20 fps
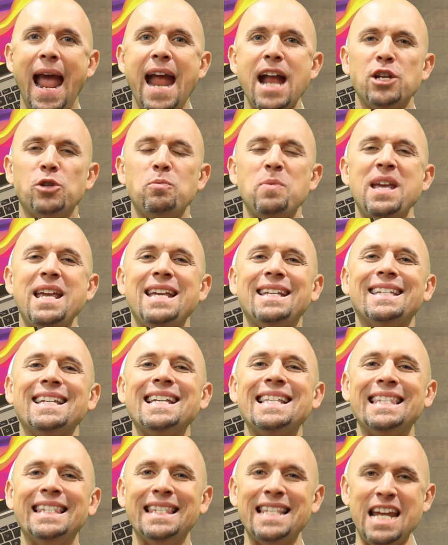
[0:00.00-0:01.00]
HP's
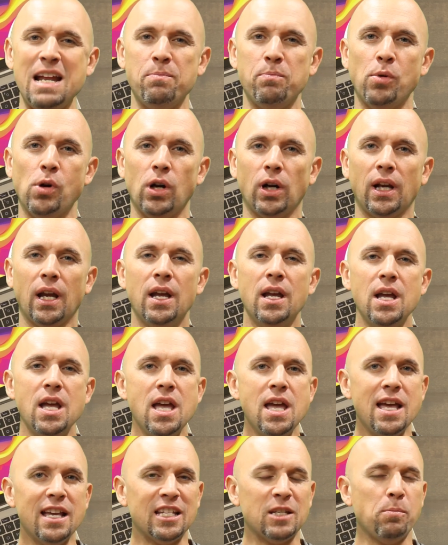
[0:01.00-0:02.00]
EliteBook
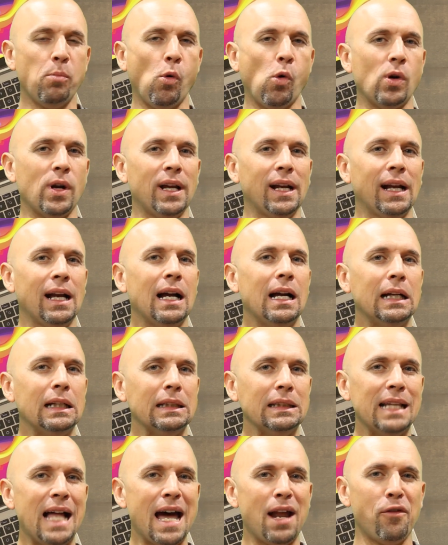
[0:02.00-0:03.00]
is sporting
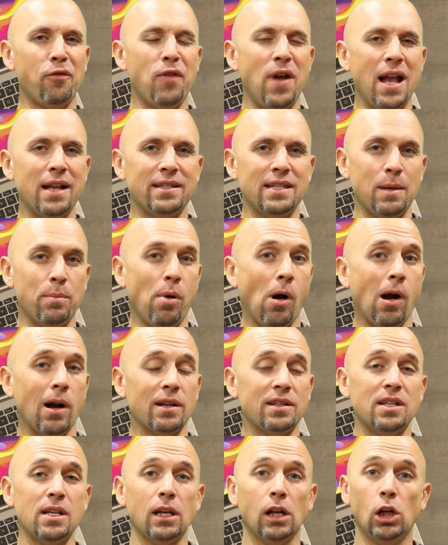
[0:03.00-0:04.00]
a lot of fancy parts,